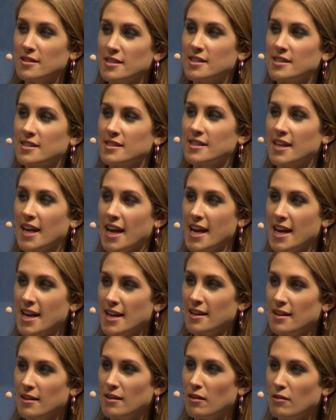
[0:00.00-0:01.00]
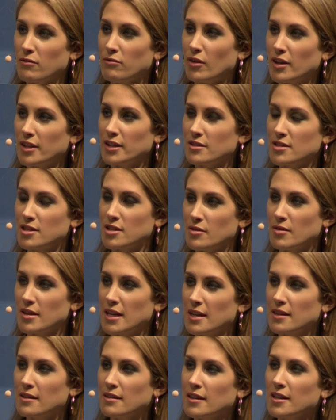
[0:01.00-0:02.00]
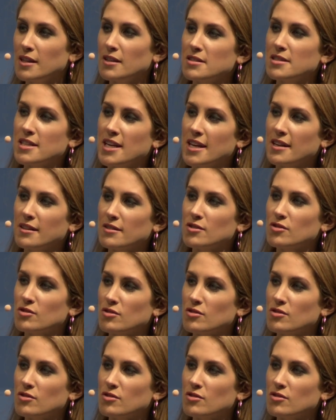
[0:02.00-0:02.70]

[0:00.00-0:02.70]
scale of what you're doing. Can you take us